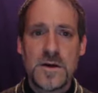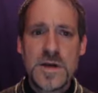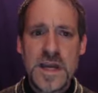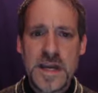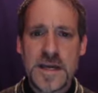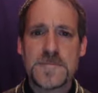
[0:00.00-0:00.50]

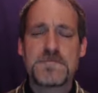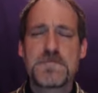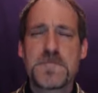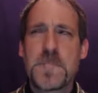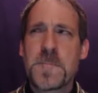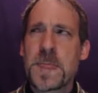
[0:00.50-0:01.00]
Okay,
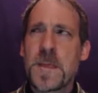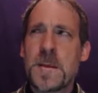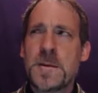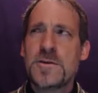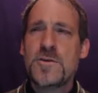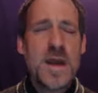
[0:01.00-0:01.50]

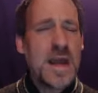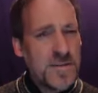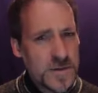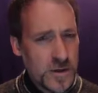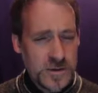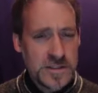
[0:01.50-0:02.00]
you may
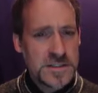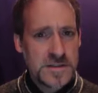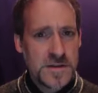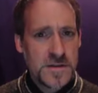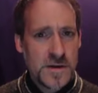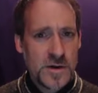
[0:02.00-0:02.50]
have
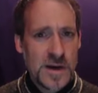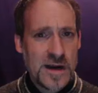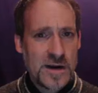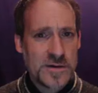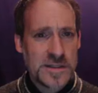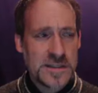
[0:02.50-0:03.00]
noticed, though,
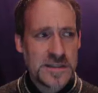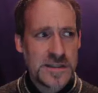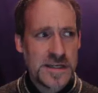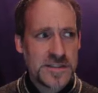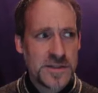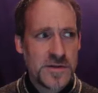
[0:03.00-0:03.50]
out in
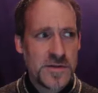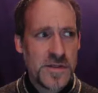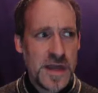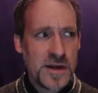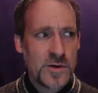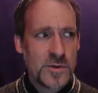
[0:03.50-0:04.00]
nature,
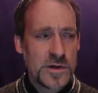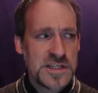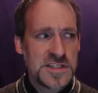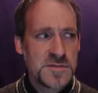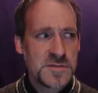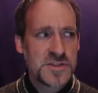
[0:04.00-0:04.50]
that
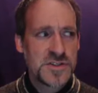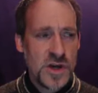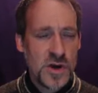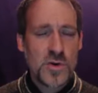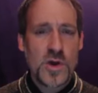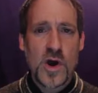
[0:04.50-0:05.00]
organisms
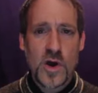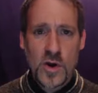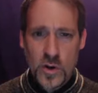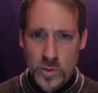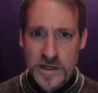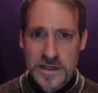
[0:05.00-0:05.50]
don't
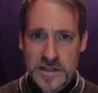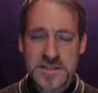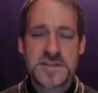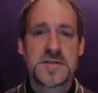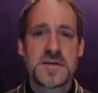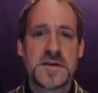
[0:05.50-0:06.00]

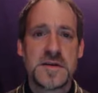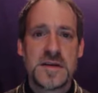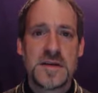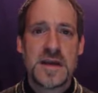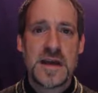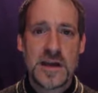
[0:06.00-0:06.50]
always
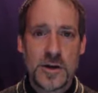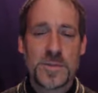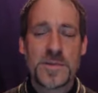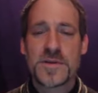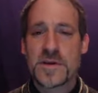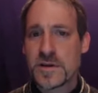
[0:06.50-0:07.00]

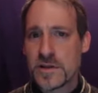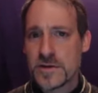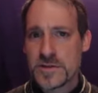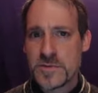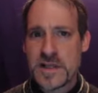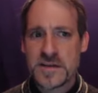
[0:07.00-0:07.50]
help their
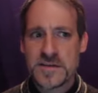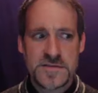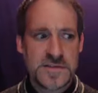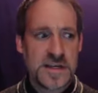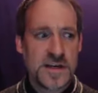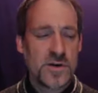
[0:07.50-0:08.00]
close
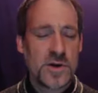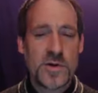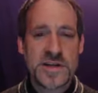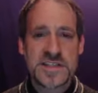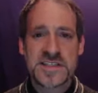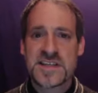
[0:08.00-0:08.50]
relatives. They don't
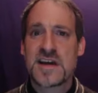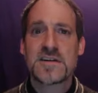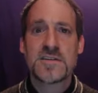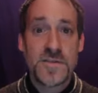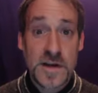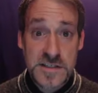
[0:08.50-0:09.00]
always
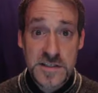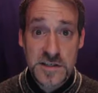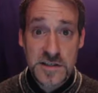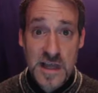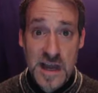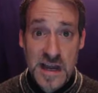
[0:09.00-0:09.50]
sacrifice
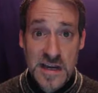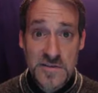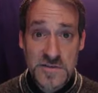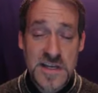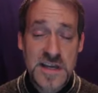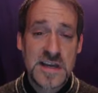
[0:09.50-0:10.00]
their
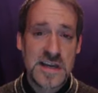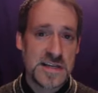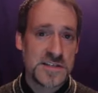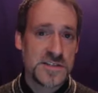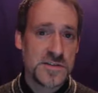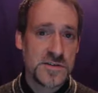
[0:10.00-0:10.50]
lives
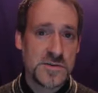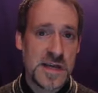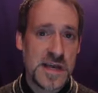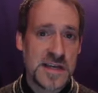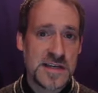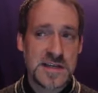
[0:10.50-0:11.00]
as soon
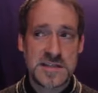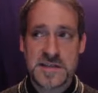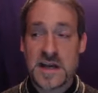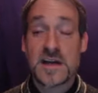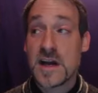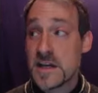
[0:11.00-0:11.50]
as
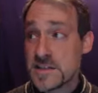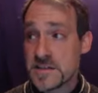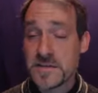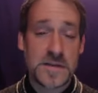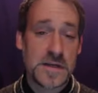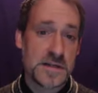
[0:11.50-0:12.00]
a
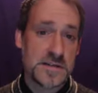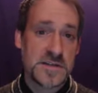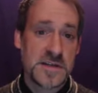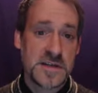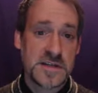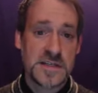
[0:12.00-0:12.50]
cousin of
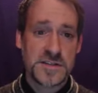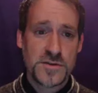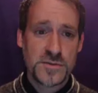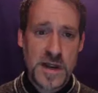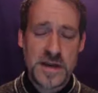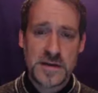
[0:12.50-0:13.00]
theirs is
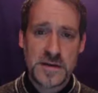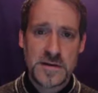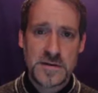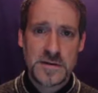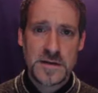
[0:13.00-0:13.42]
threatened.